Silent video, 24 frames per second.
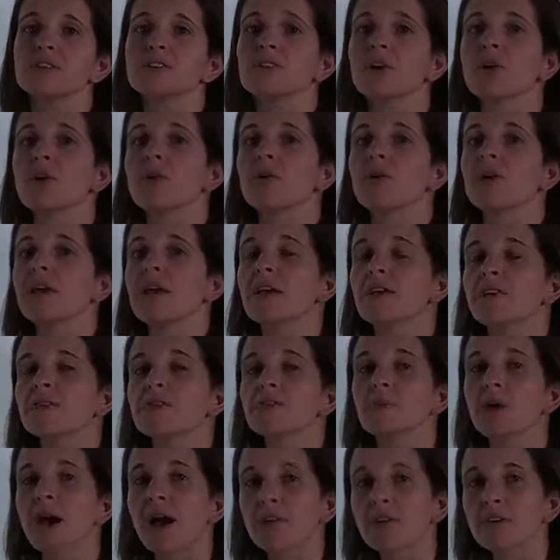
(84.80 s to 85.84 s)
So if
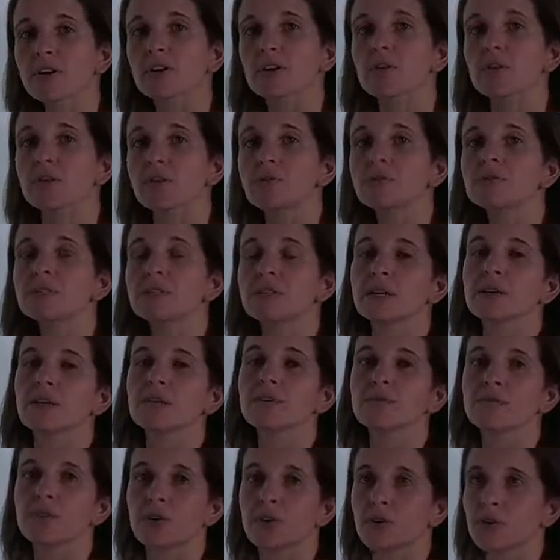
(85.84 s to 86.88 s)
you have a closed
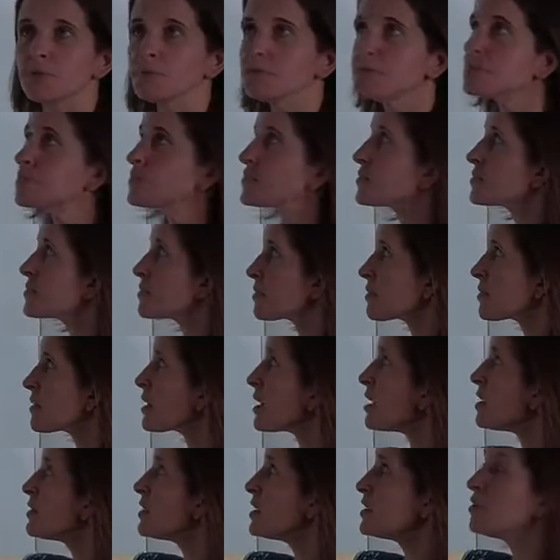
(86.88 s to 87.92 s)
interval,
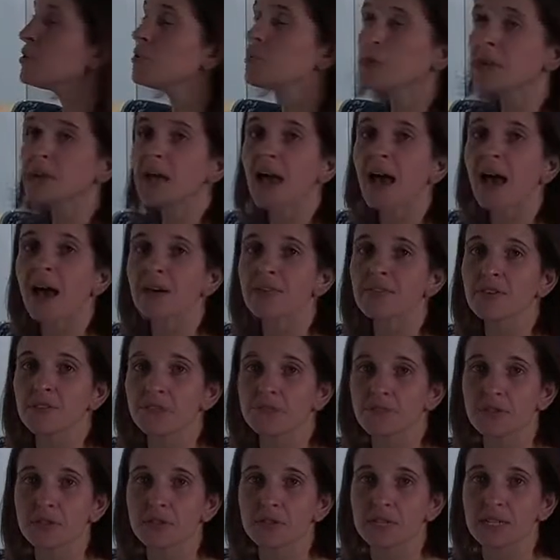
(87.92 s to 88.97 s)
then you would have a
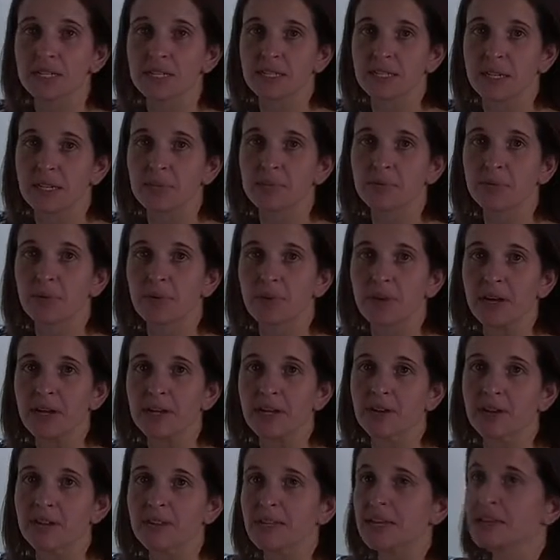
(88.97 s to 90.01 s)
filled-in endpoint
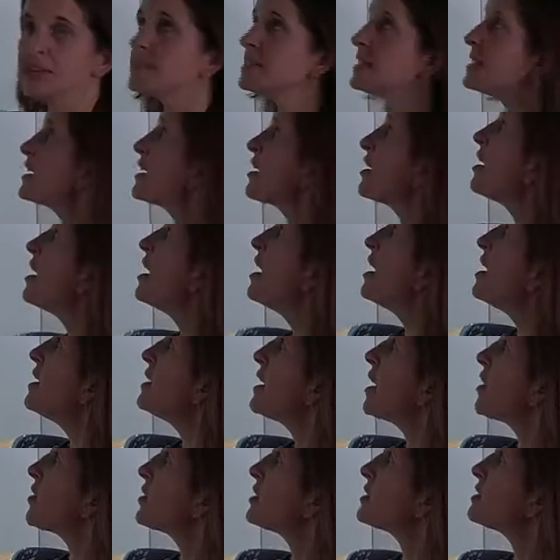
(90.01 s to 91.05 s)
on the end here.
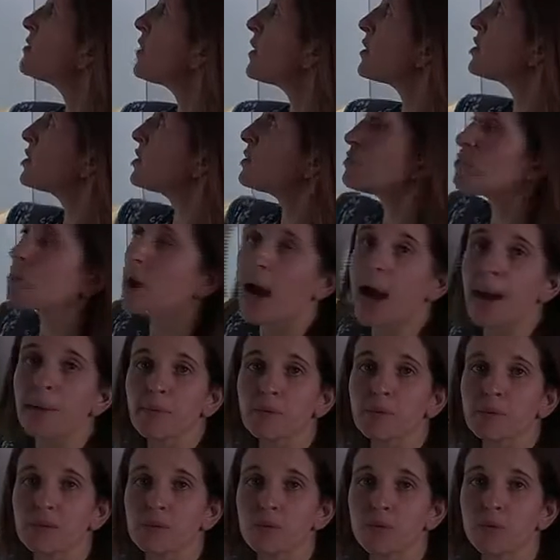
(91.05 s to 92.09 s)
Now, this function
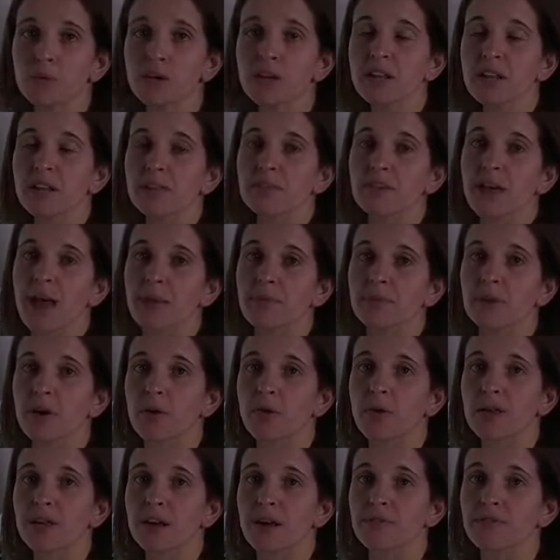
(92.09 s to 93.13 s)
probably would have kept
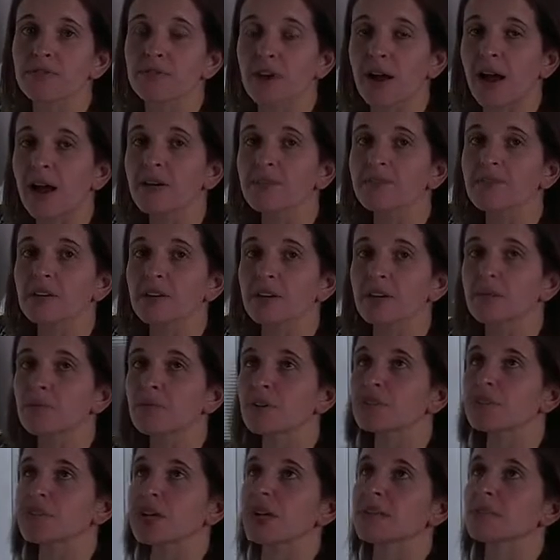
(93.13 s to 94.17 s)
going up forever, in
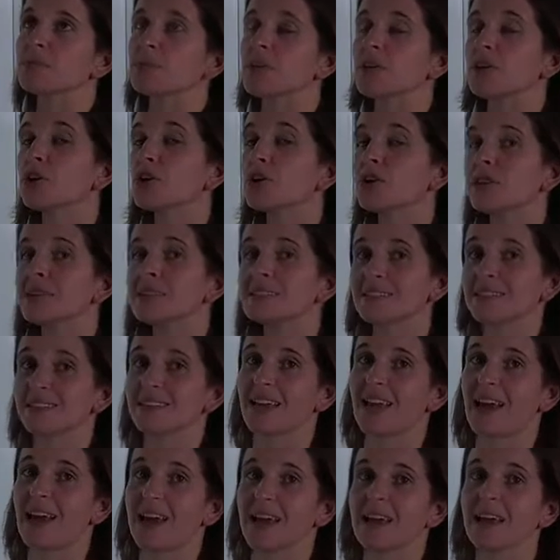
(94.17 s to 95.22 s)
which case we couldn't
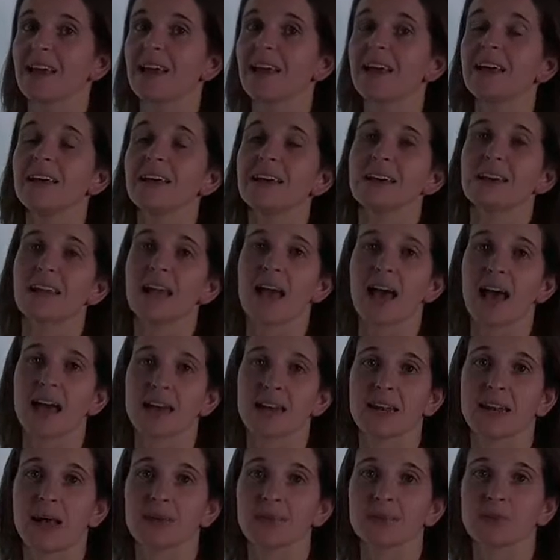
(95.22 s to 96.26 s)
say it had
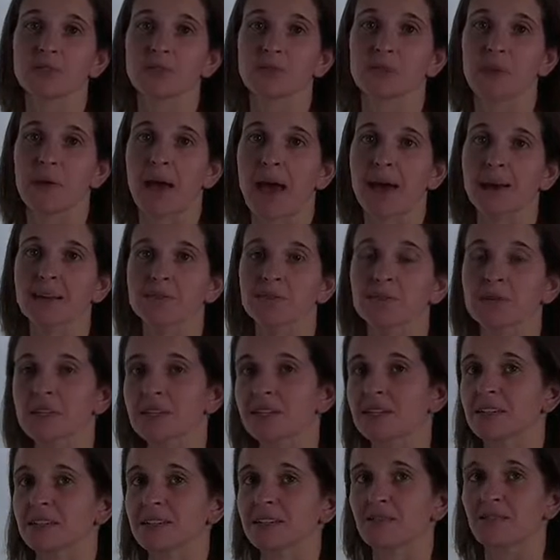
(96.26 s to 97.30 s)
an absolute max,
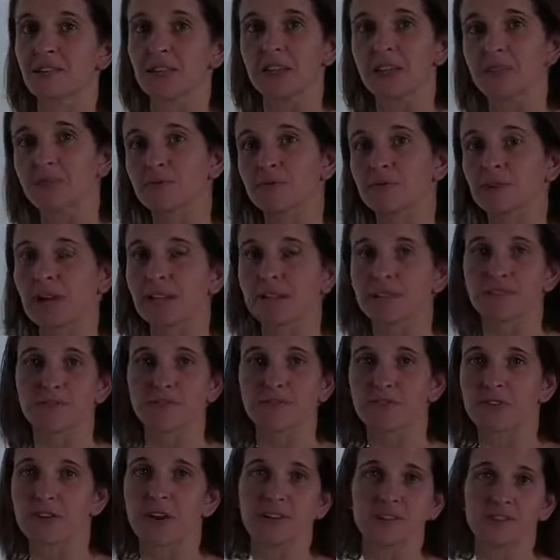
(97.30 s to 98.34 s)
because if it keeps rising
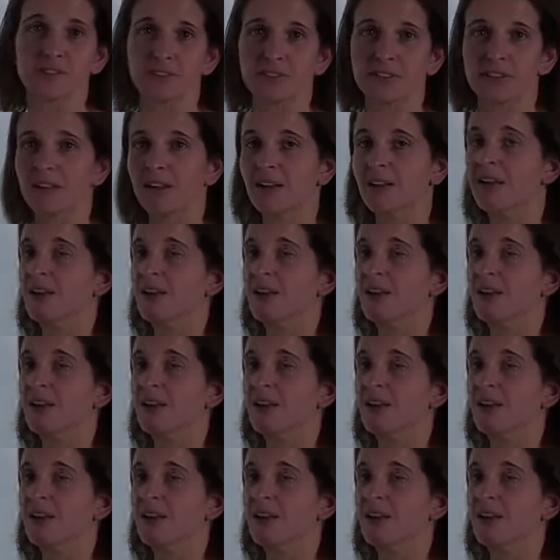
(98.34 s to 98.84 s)
forever